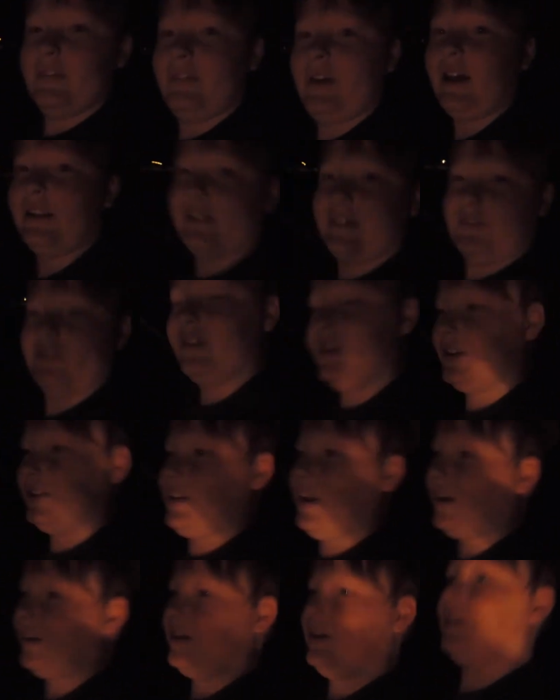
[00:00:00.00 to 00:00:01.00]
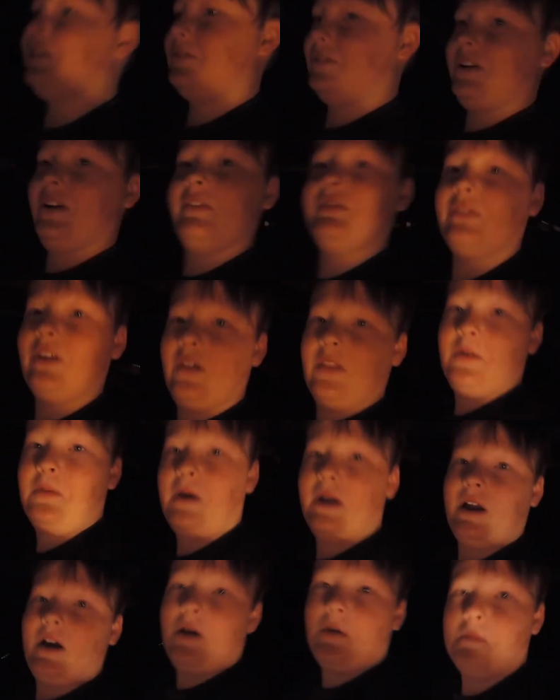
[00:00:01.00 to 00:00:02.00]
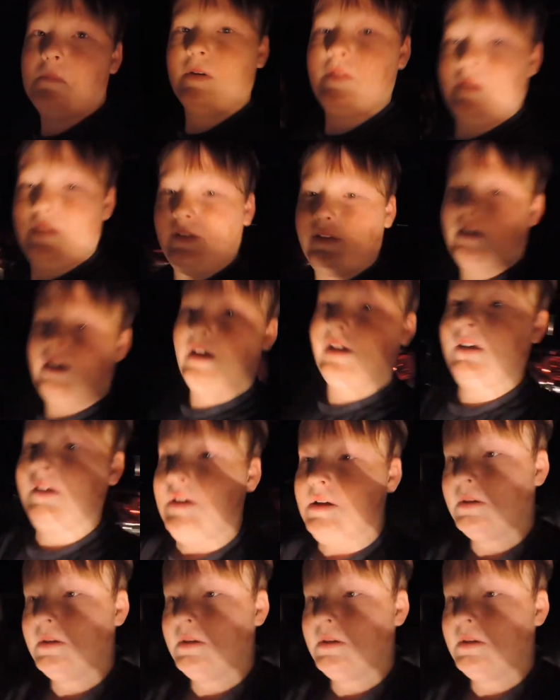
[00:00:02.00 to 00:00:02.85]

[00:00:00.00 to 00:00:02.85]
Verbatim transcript: Fast and Furious Tokyo Drift on the way home with the uh,